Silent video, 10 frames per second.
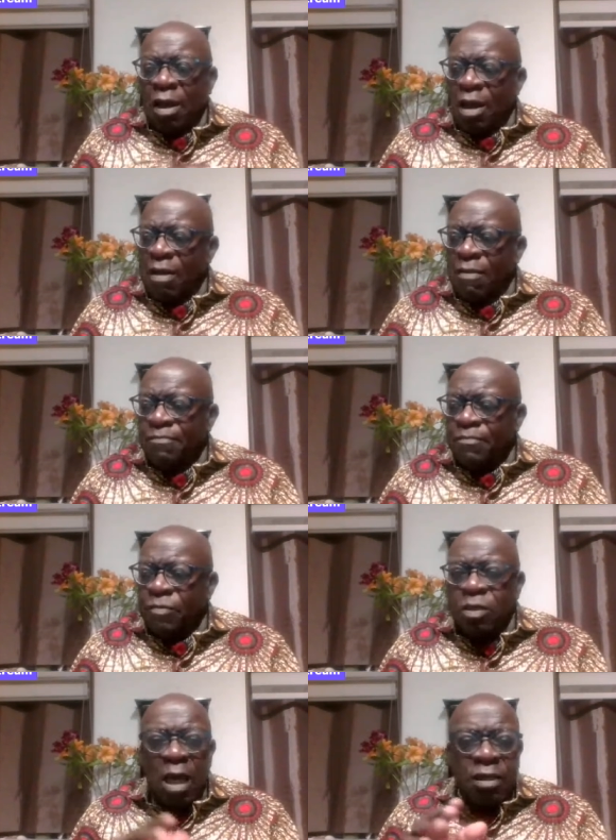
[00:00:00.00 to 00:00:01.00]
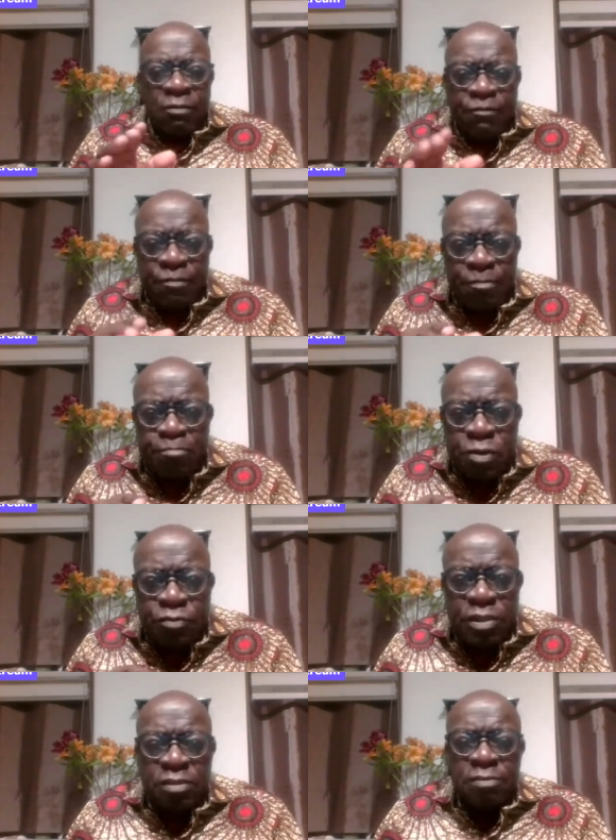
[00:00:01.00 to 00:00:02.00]
kind of
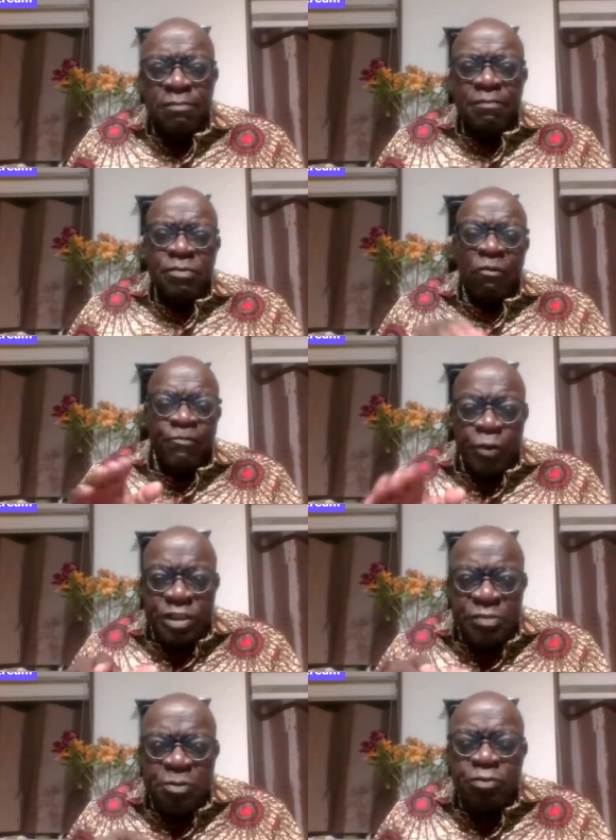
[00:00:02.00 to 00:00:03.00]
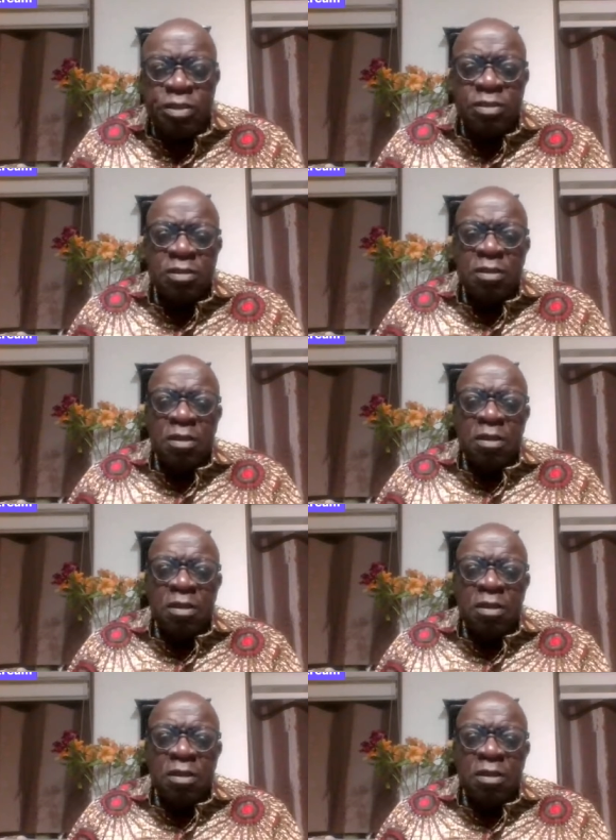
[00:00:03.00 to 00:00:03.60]
muted, your voice muted,